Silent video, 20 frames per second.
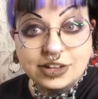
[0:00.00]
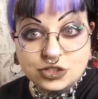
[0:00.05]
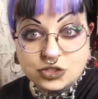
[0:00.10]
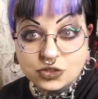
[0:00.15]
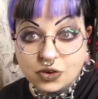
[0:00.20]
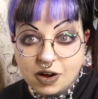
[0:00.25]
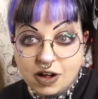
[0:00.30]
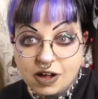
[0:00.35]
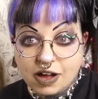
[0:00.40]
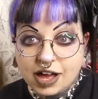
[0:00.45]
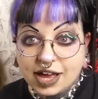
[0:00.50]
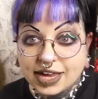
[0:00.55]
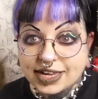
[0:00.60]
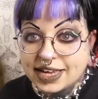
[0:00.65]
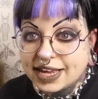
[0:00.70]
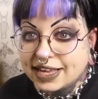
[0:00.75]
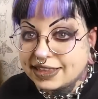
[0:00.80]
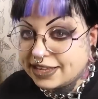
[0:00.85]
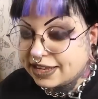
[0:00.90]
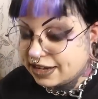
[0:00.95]
dry,
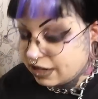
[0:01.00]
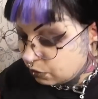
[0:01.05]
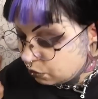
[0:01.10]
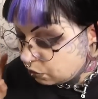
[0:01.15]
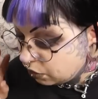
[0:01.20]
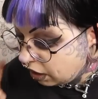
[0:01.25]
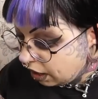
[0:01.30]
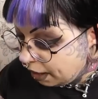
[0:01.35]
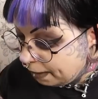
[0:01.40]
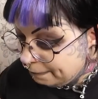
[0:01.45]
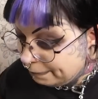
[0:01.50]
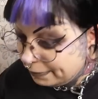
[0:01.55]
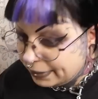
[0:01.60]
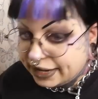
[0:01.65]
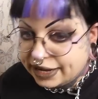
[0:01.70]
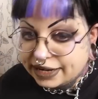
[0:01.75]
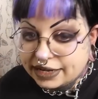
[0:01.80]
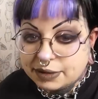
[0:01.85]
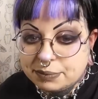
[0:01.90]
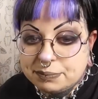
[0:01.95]
and then I will come
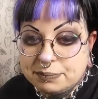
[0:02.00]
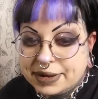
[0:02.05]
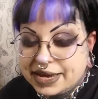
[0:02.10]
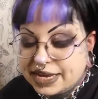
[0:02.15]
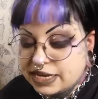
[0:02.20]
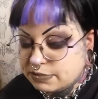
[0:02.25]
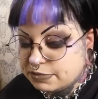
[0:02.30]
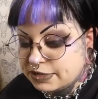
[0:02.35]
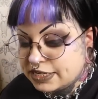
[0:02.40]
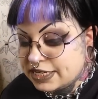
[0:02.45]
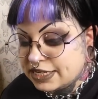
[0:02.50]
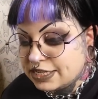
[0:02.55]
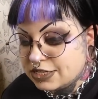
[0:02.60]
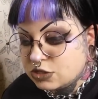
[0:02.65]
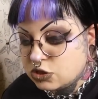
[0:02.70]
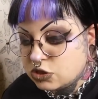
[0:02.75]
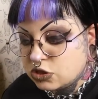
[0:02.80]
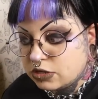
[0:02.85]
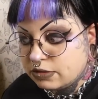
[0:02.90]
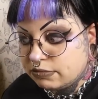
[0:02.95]
back maybe
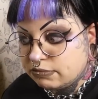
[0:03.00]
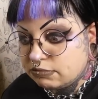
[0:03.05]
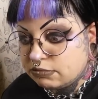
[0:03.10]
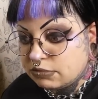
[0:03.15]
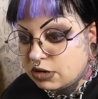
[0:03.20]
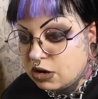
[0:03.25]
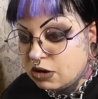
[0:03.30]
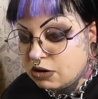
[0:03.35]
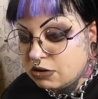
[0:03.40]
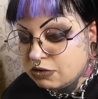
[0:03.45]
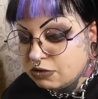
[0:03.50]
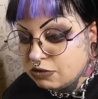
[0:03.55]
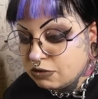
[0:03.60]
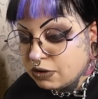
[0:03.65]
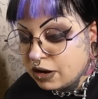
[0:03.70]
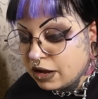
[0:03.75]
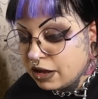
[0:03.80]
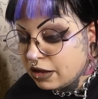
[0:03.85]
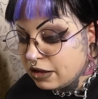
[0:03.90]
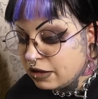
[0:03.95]

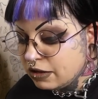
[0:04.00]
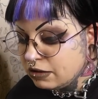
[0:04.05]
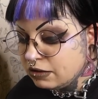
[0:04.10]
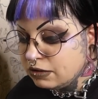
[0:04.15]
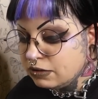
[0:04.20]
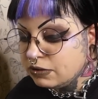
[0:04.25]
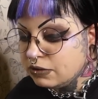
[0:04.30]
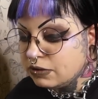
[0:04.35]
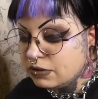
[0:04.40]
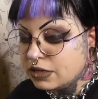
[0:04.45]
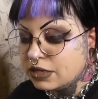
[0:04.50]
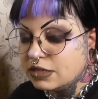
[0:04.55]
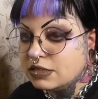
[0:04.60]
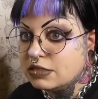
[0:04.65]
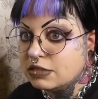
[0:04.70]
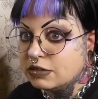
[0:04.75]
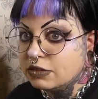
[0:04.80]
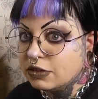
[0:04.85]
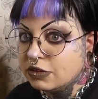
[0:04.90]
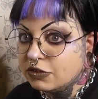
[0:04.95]
tomorrow and
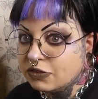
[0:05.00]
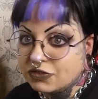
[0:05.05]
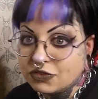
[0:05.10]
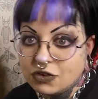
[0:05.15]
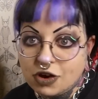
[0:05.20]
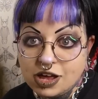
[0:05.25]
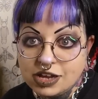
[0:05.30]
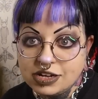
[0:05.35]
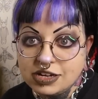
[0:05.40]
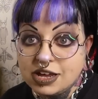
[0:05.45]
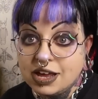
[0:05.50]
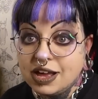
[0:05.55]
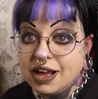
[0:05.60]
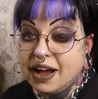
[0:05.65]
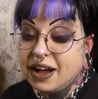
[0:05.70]
do the front.